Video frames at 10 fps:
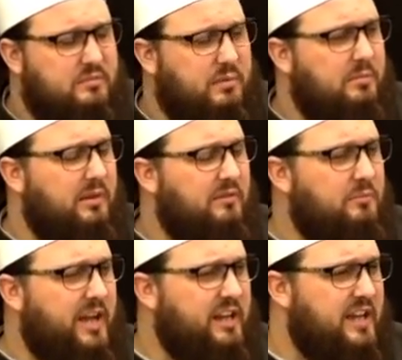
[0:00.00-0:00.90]
People of
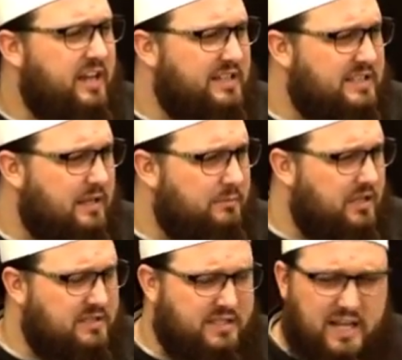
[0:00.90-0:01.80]
Mecca had accepted
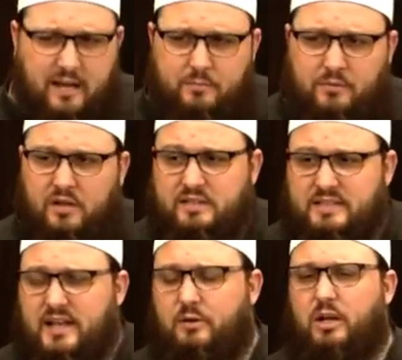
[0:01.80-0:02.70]
Islam,
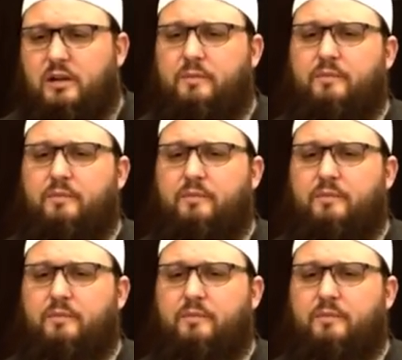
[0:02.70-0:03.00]
etc.